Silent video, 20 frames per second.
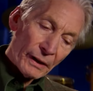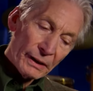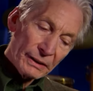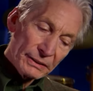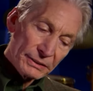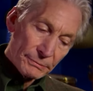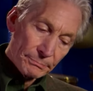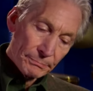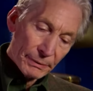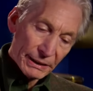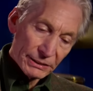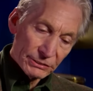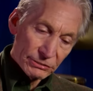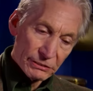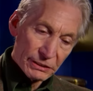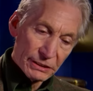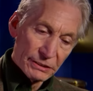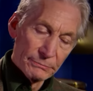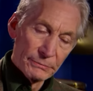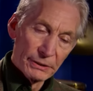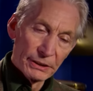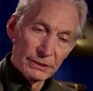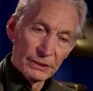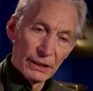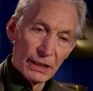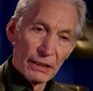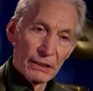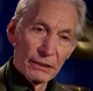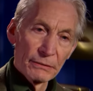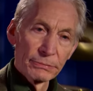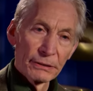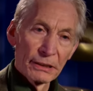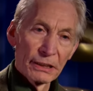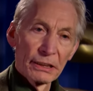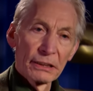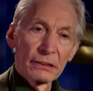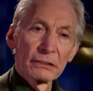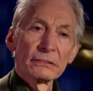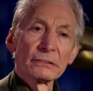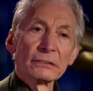He's the best rhythm guitar
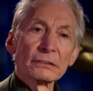player.